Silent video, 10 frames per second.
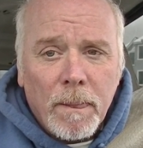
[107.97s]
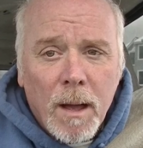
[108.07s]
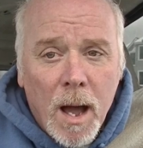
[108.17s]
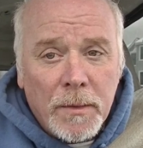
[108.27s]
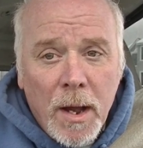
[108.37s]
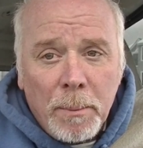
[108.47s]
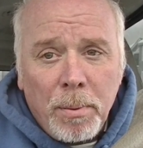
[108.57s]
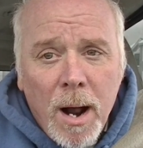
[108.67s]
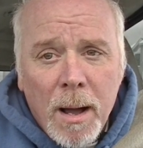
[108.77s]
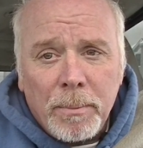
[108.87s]
on their
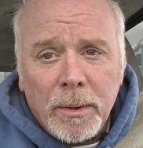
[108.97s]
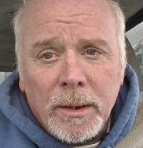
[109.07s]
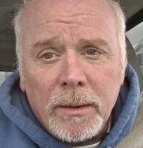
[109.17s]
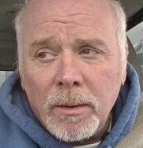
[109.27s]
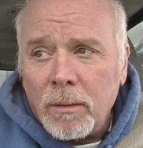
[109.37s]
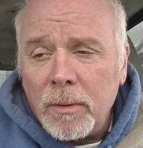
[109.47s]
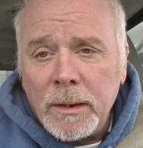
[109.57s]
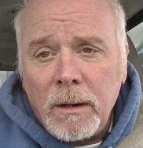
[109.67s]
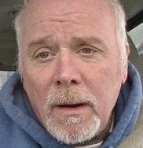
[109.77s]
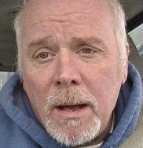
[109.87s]
property or when
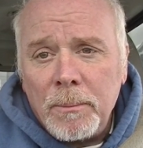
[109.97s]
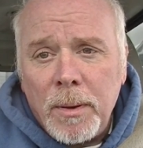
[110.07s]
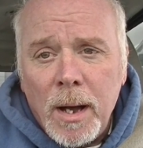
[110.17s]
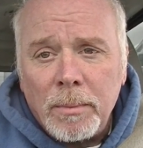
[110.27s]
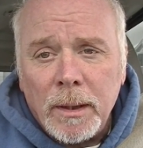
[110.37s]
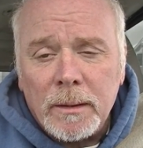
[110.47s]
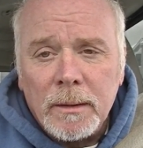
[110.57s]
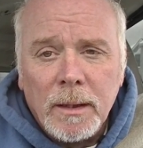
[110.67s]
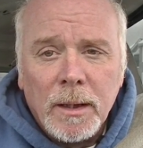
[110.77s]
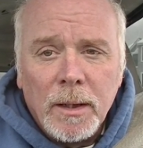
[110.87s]
they're out in public
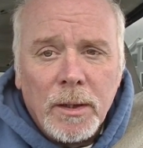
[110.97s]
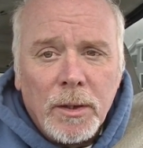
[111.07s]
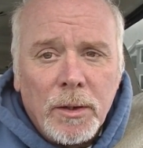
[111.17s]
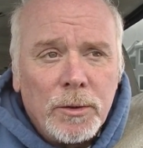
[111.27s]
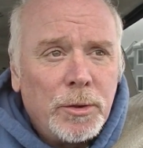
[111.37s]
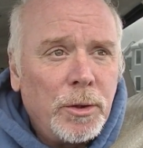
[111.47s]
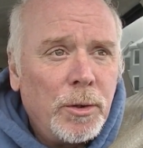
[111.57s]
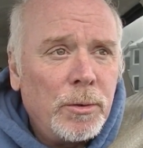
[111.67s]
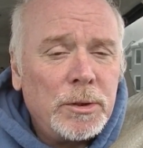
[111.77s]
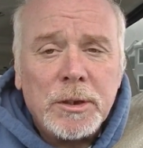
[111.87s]

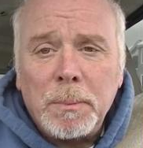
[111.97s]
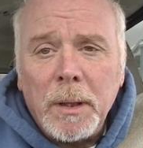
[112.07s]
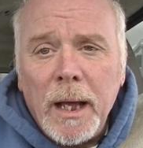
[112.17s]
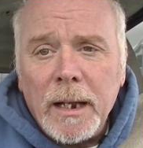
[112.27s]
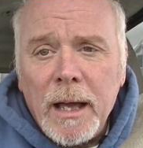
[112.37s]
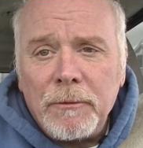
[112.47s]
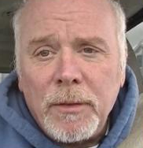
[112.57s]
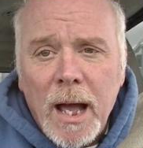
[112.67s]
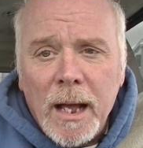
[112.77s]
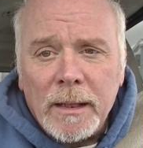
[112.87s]
to display that
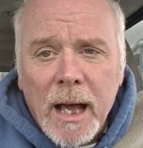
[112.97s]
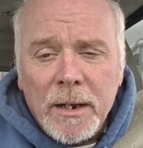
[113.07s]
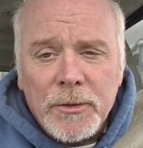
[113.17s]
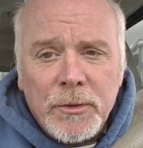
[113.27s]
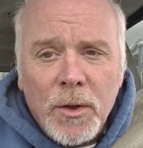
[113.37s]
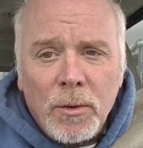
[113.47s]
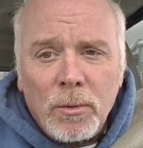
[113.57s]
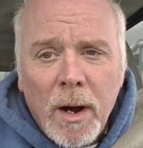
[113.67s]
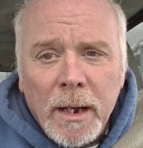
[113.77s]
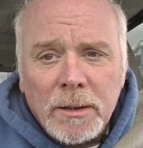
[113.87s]
flag. That is their
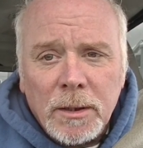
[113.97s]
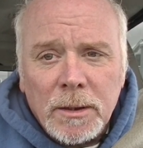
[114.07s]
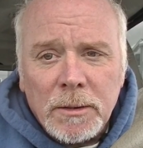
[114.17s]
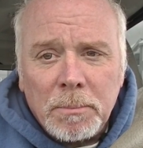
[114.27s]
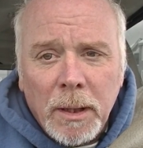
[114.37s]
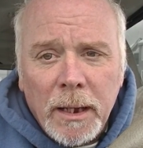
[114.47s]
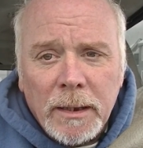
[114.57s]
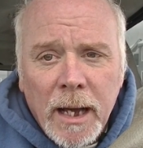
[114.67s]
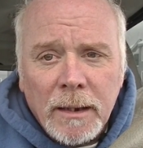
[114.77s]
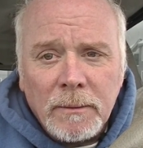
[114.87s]
right to display
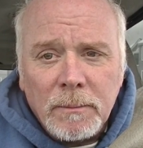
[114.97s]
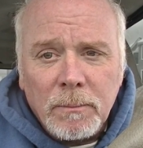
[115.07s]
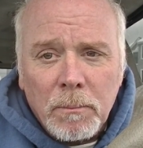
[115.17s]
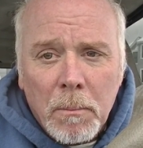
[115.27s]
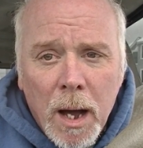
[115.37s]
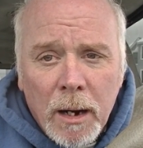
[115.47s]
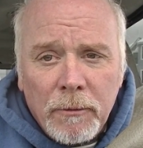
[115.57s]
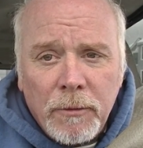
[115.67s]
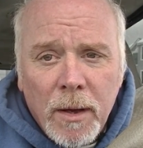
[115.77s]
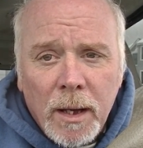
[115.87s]
that
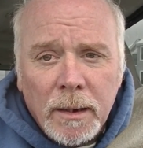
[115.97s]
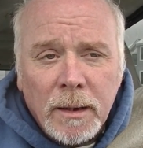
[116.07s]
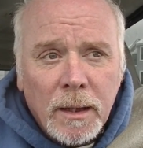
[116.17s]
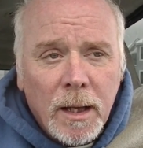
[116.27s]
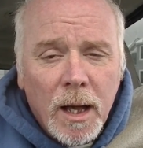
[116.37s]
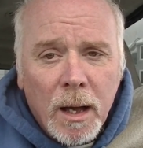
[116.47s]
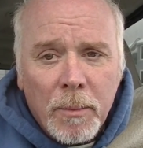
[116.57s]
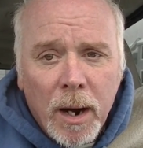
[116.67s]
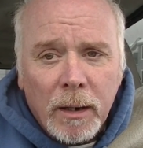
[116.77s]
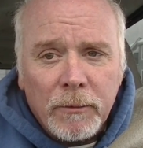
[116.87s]
modified
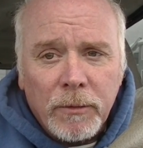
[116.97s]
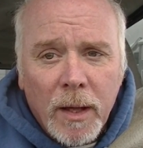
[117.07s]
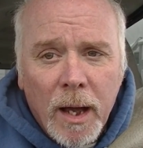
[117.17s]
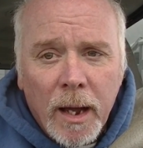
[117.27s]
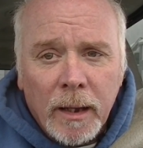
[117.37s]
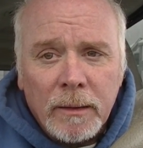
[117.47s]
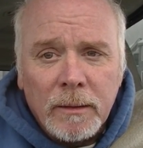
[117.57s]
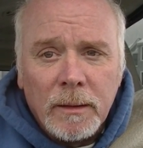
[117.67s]
American flag